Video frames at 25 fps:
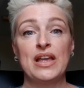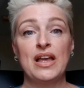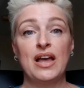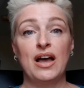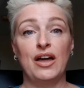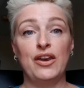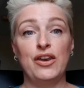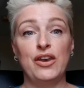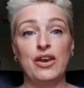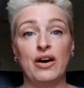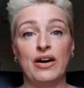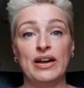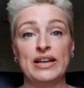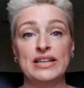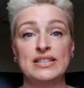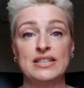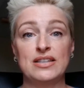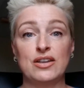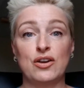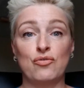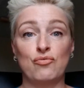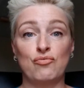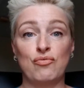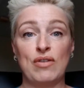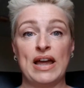a nice
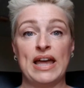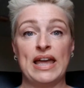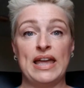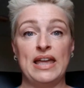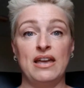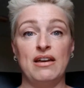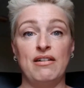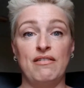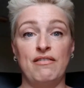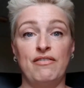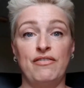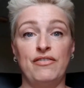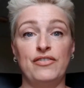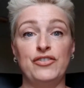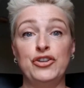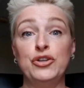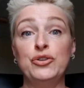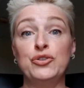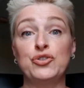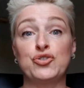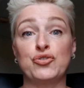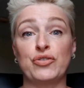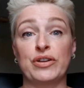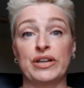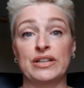array of
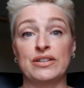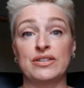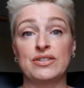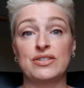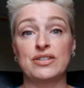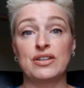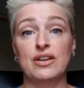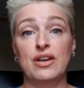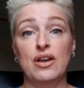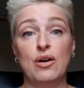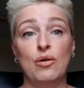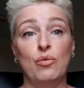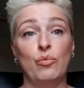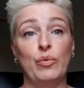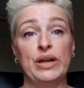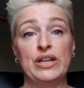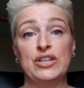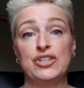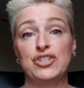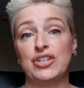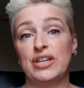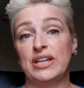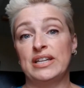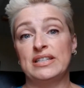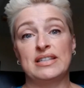nutrients,
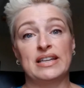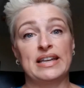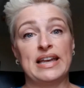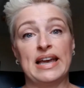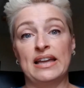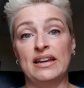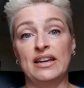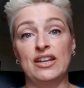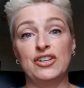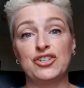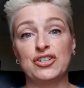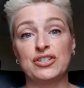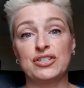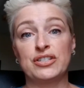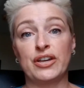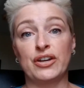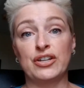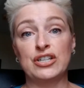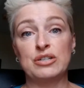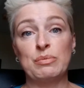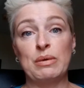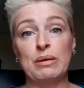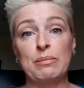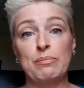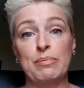which is again just going to be